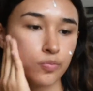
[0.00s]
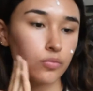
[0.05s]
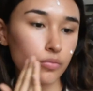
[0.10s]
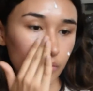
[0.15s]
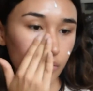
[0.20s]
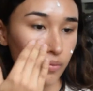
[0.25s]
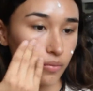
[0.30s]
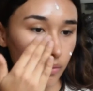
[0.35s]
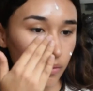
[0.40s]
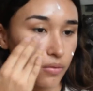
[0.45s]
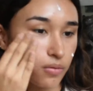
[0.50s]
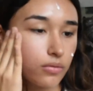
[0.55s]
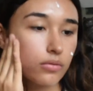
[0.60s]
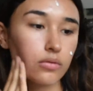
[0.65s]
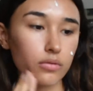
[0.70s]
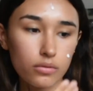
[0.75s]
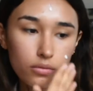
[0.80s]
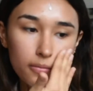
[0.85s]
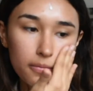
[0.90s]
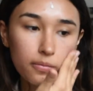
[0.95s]
pore
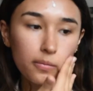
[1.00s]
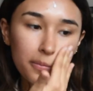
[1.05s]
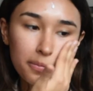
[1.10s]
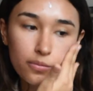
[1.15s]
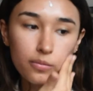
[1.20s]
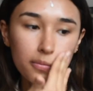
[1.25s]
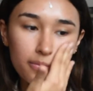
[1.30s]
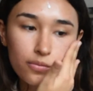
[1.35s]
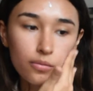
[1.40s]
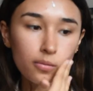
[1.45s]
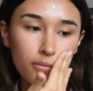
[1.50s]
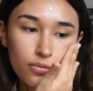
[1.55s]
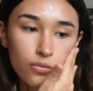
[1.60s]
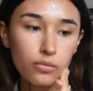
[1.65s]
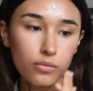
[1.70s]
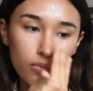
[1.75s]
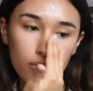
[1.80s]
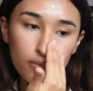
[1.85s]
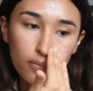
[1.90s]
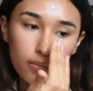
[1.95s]
filling. Today I
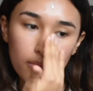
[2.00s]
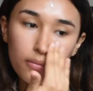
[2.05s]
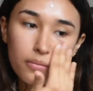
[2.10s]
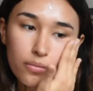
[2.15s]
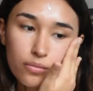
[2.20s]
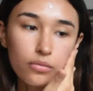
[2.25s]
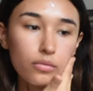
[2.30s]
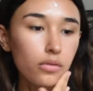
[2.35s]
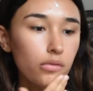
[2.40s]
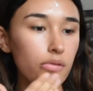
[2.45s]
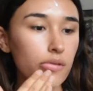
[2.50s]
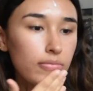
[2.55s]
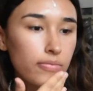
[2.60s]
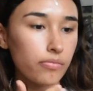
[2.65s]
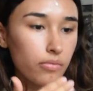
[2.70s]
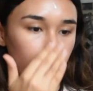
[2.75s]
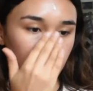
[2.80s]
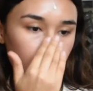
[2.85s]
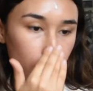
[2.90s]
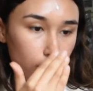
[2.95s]
decided that I needed
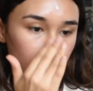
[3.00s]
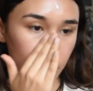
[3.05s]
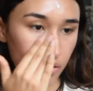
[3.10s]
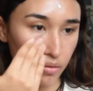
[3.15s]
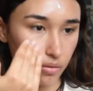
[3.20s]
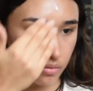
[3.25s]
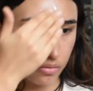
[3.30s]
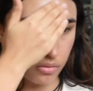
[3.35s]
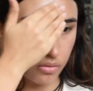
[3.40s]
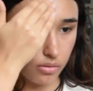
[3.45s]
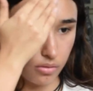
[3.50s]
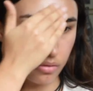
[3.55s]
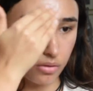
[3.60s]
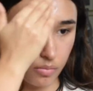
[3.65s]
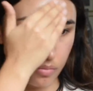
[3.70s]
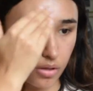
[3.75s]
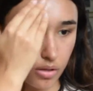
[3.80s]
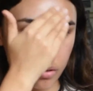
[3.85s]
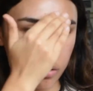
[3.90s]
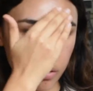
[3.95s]
some
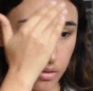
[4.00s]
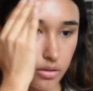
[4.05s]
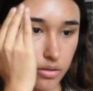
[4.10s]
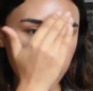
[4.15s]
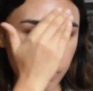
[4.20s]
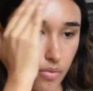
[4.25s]
hydration.